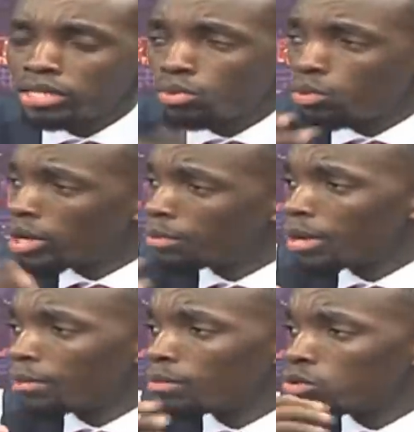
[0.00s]
When
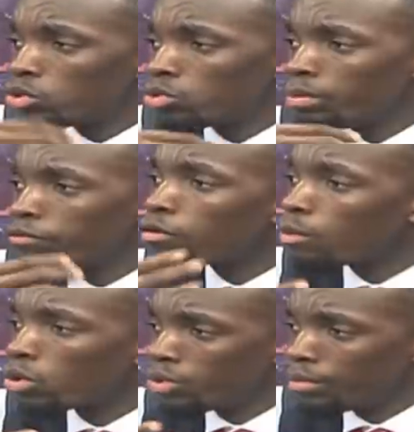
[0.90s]
my mom used to be
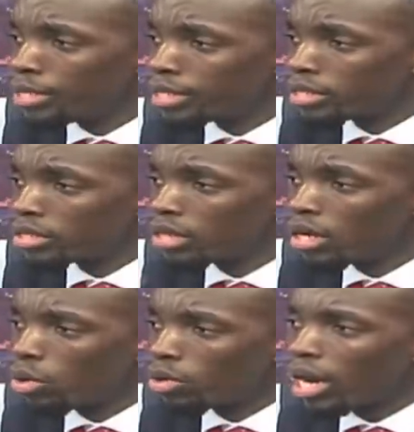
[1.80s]
formal with beatings,
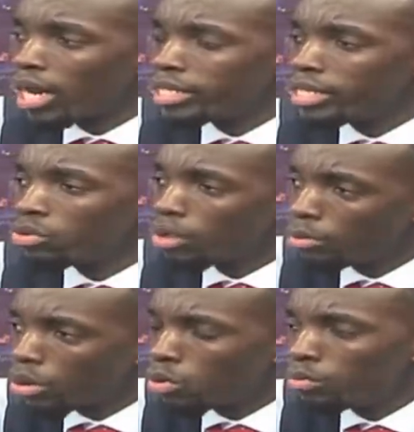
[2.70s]
unalala chini
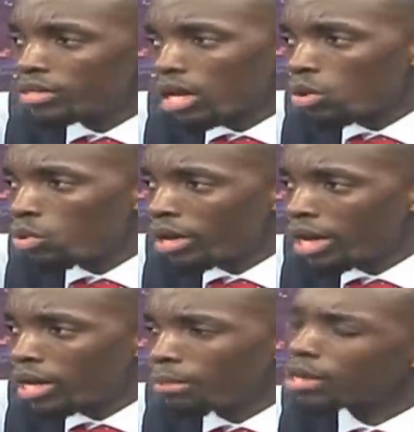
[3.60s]
unapewa 10 zako
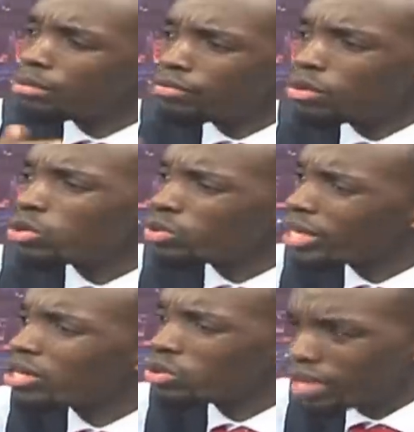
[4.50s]
unaenda, but before you
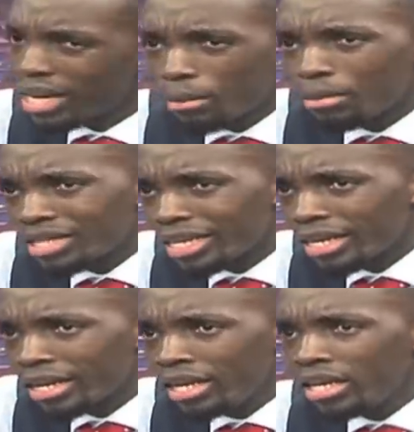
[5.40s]
get to the number 10,
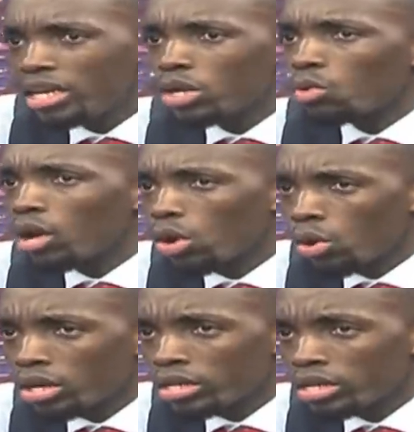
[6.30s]
ilikuwa
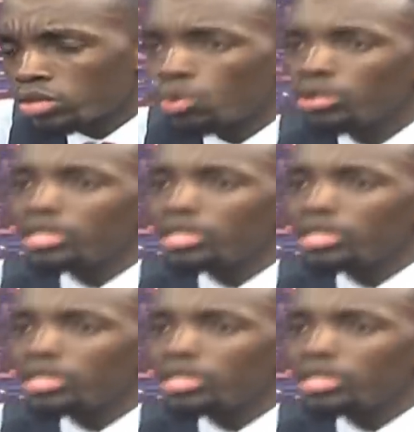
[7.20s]
long. So we